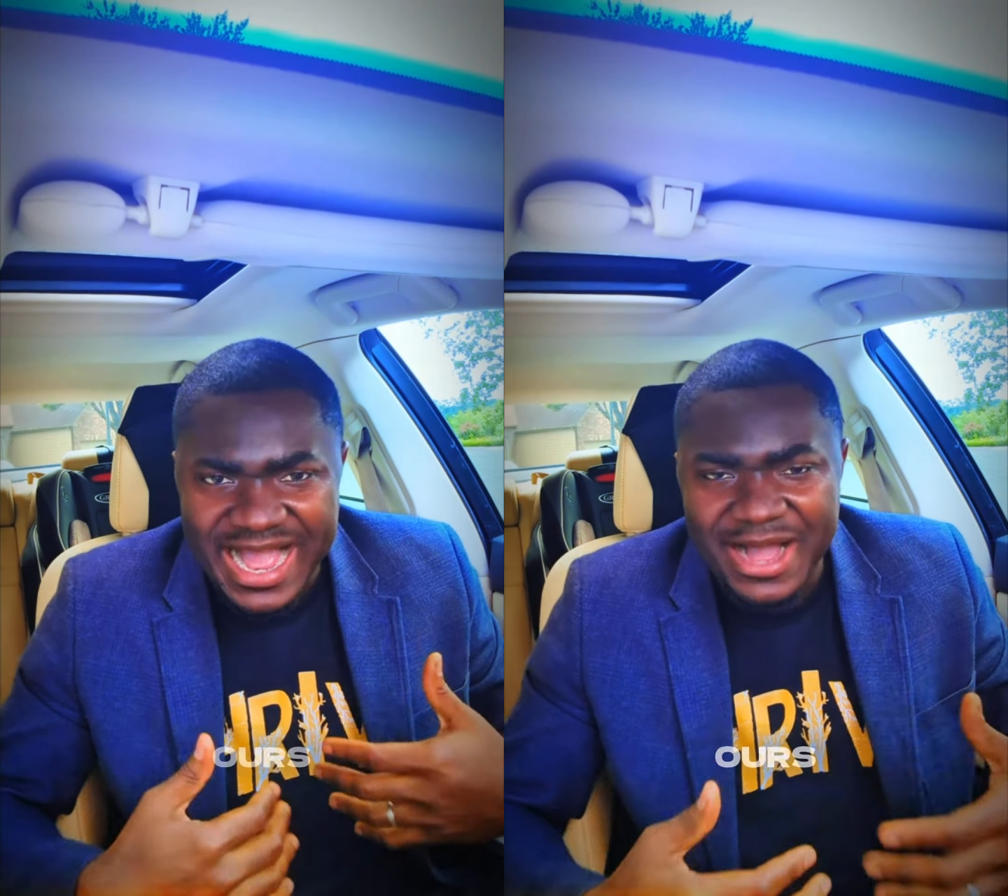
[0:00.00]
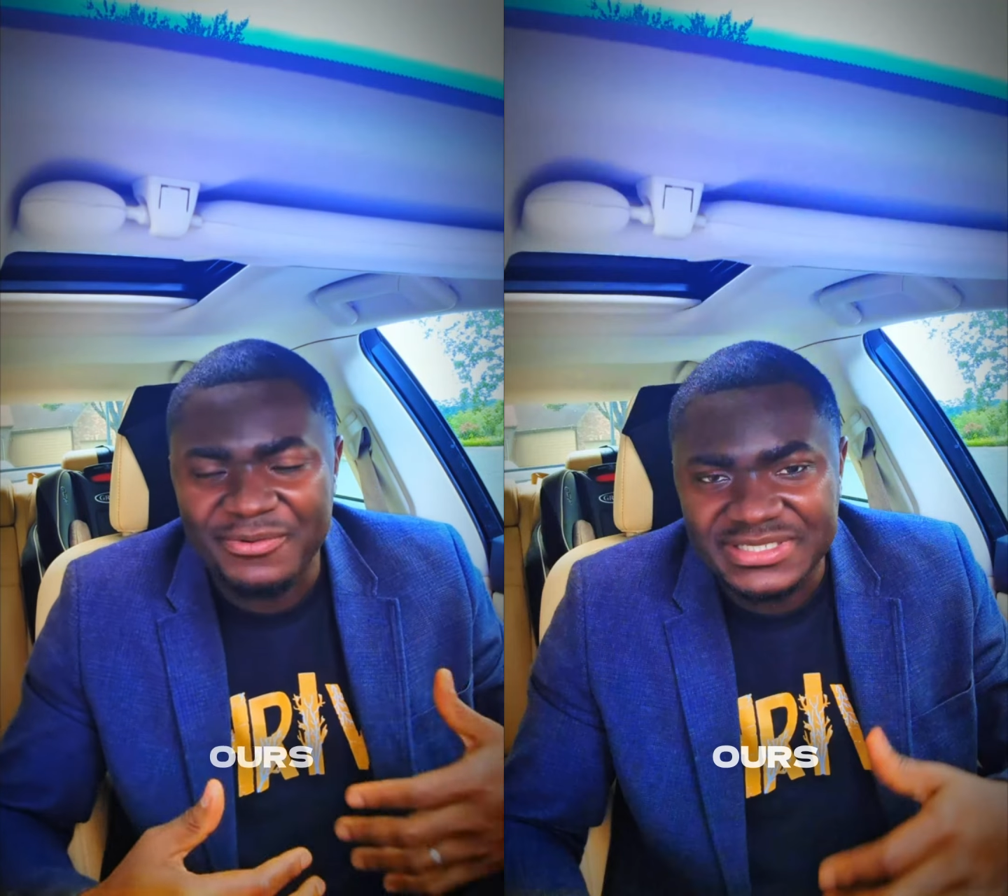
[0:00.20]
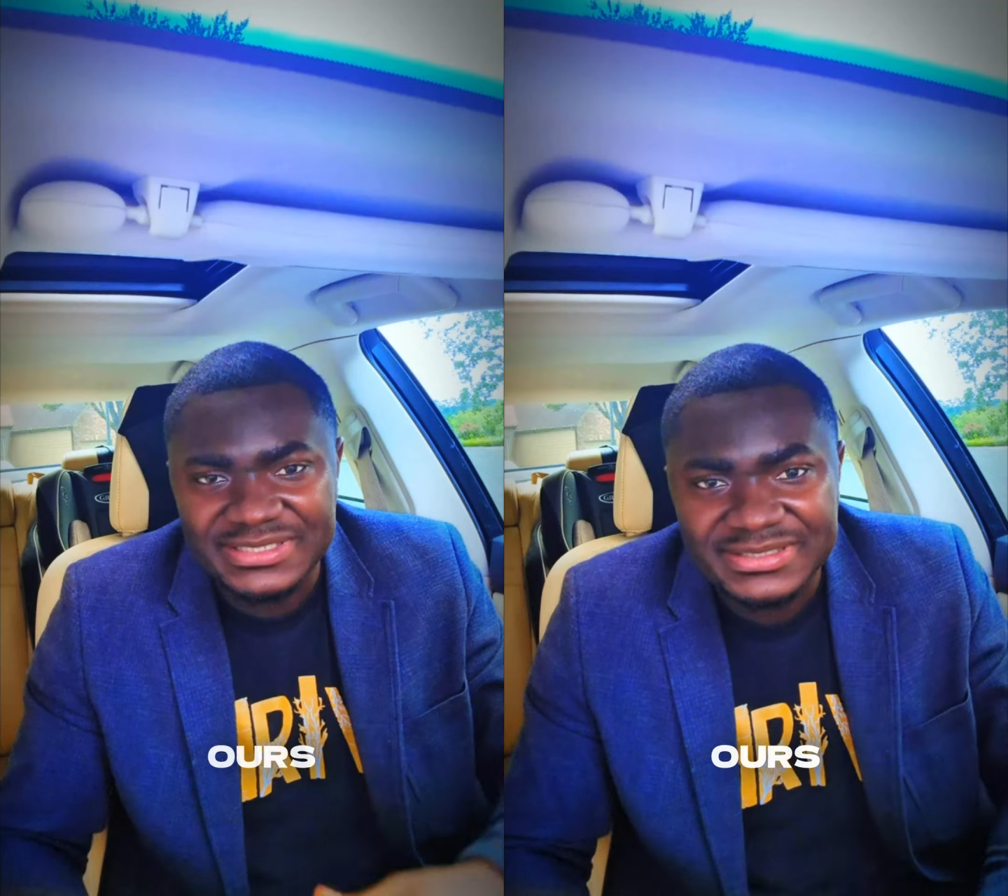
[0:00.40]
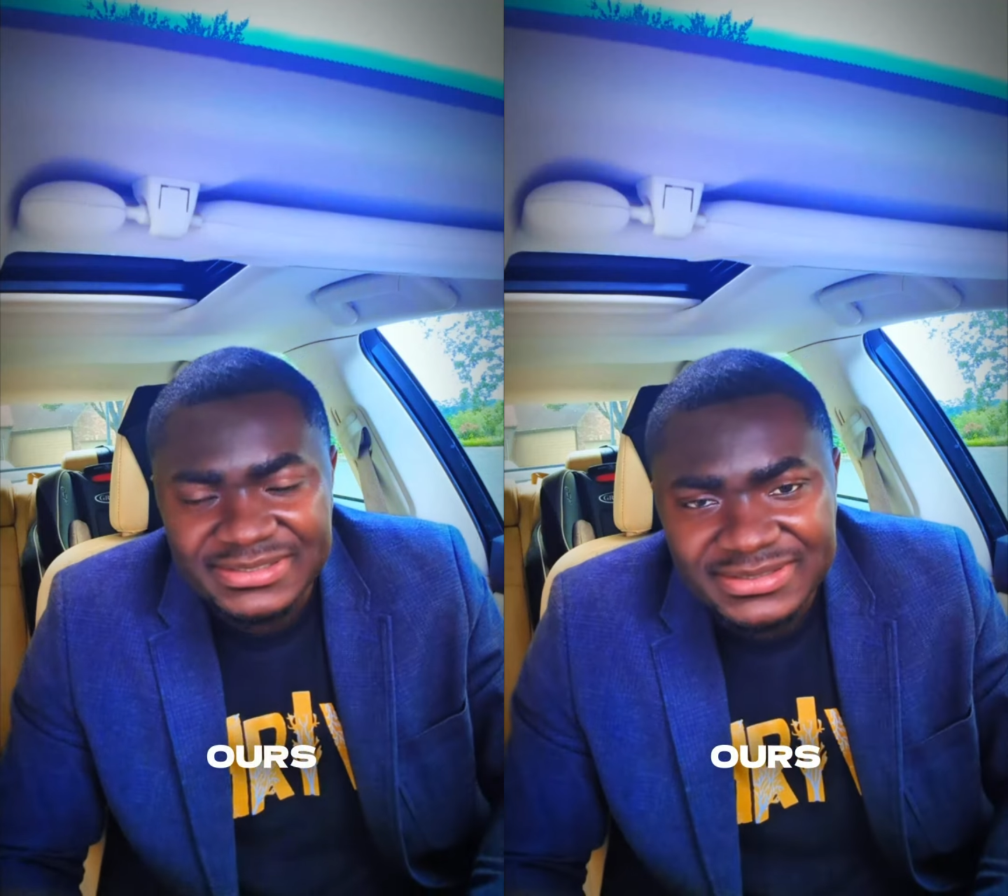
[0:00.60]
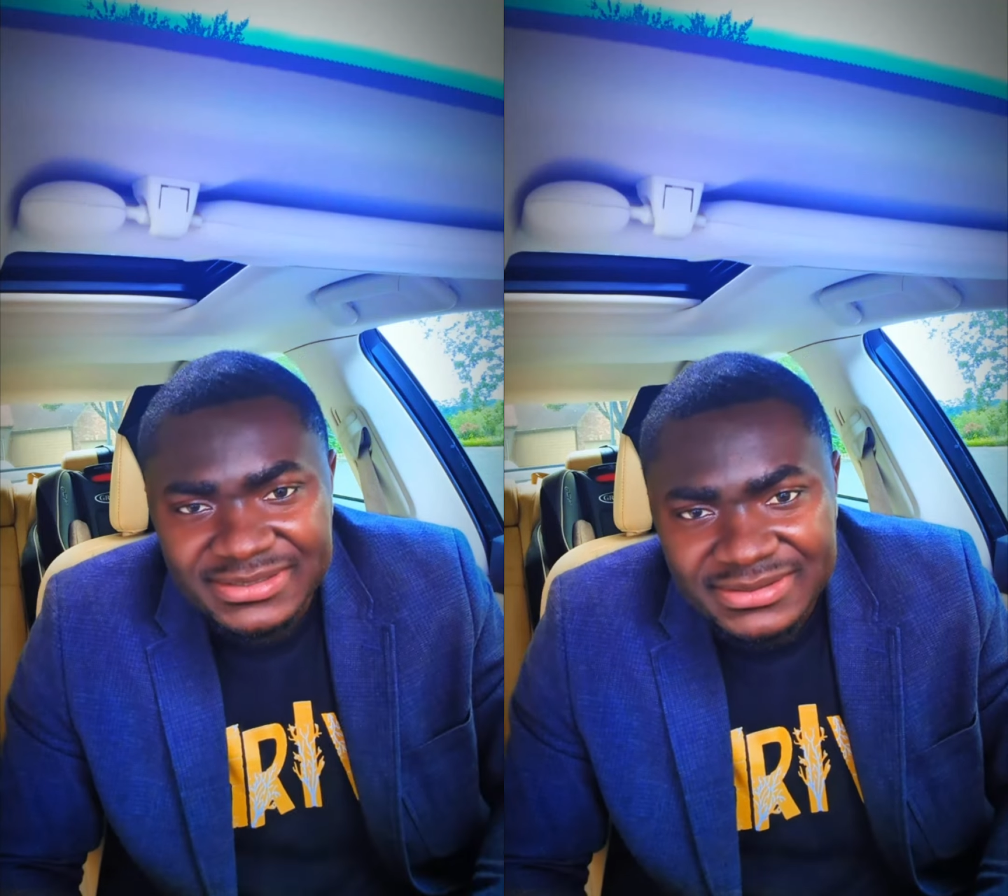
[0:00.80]
ours.
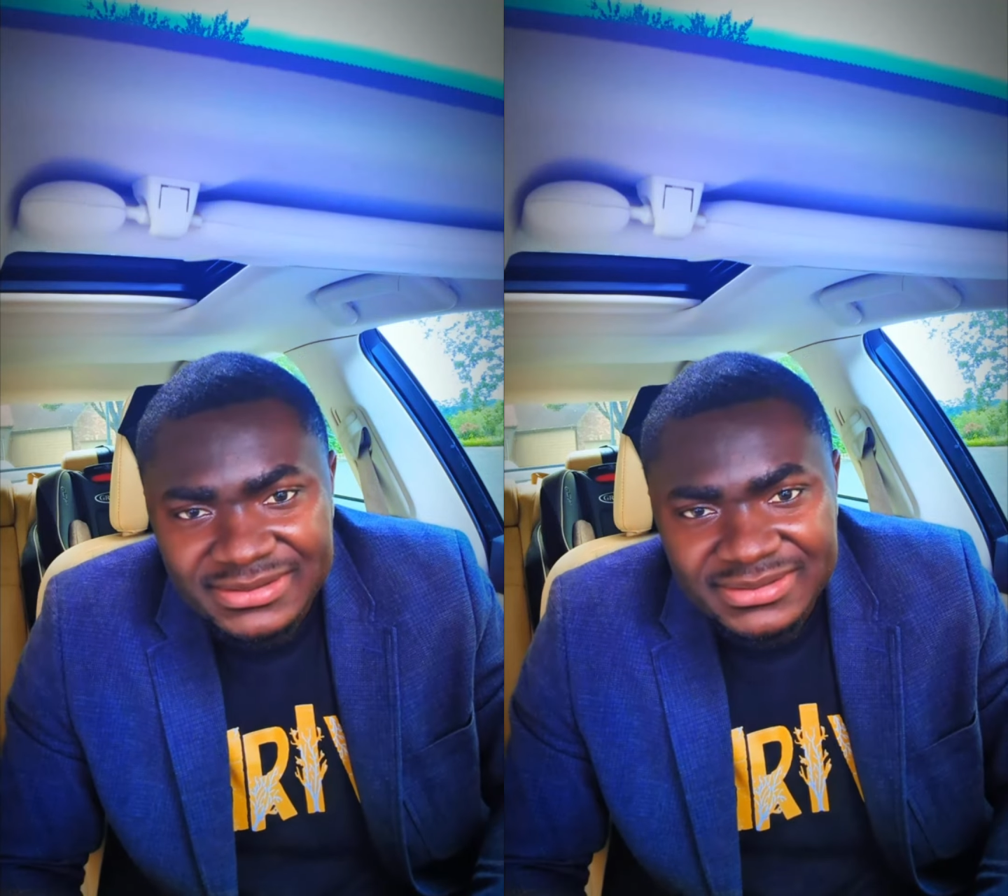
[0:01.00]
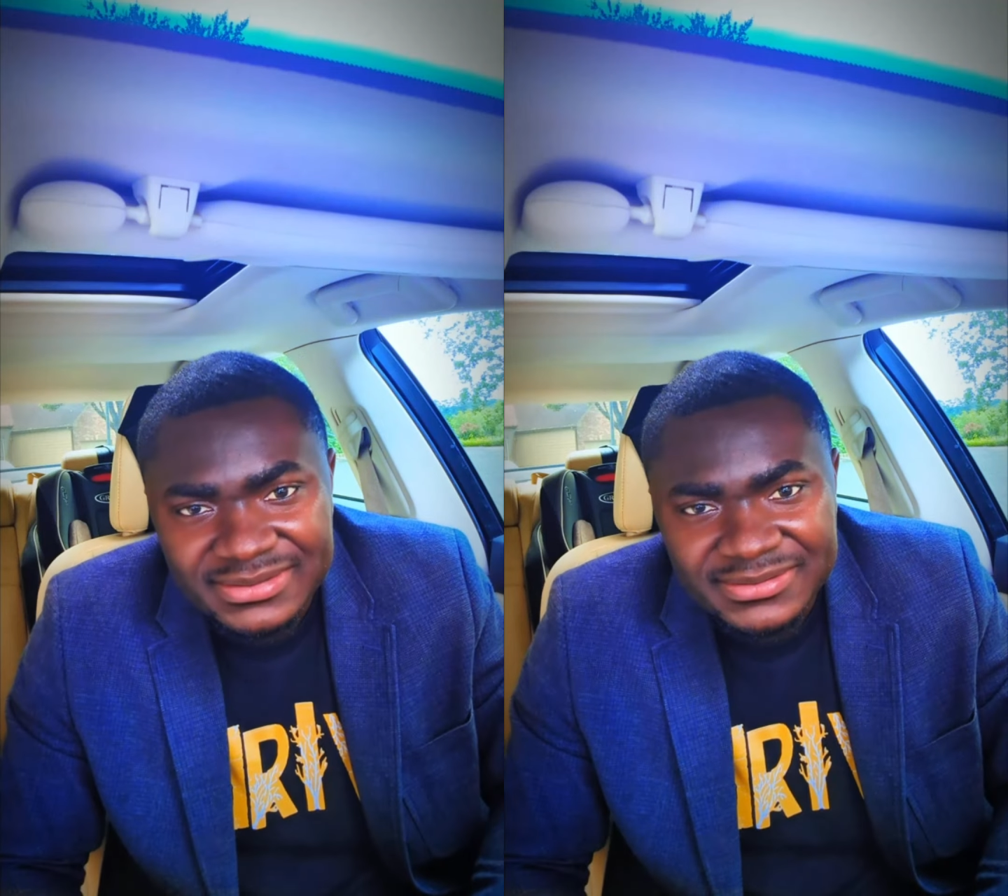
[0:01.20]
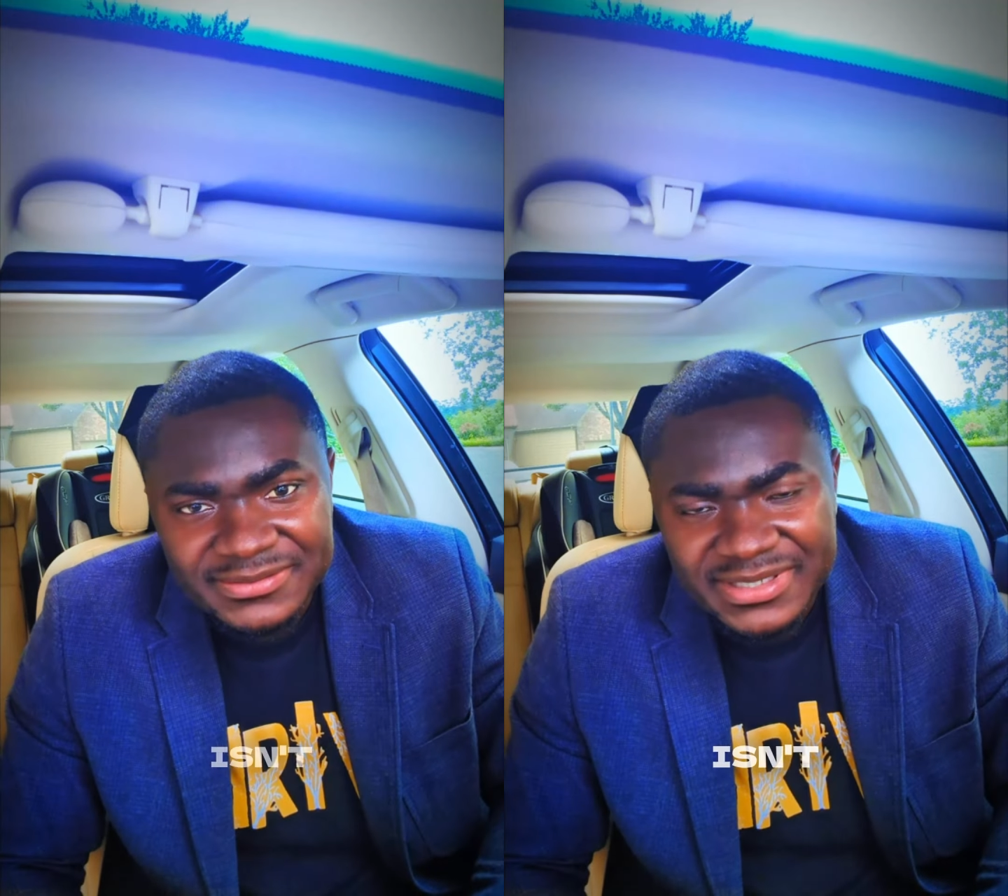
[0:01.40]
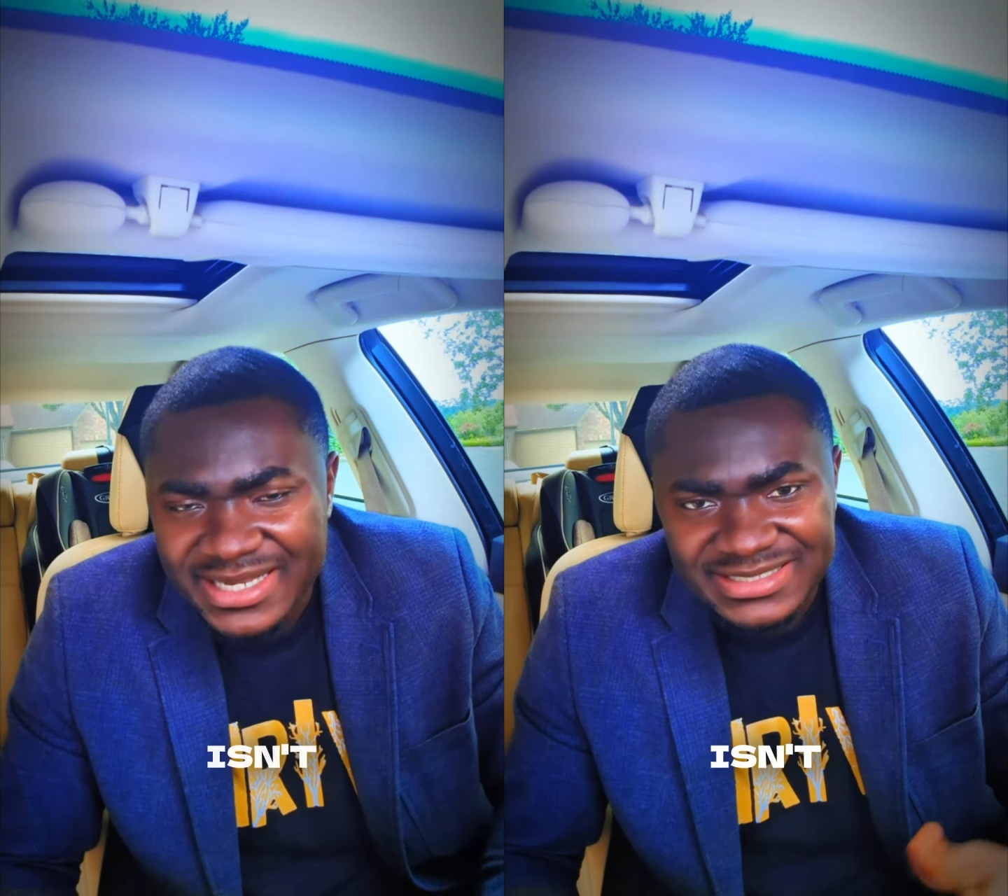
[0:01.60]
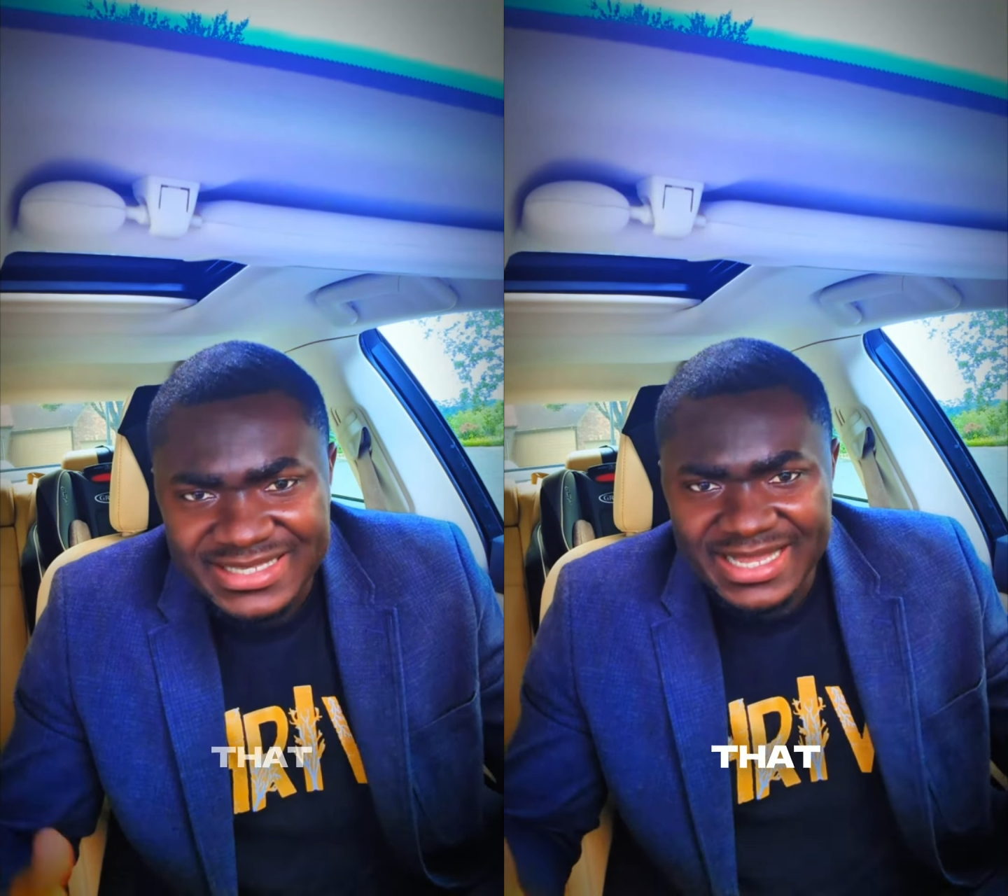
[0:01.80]
Isn't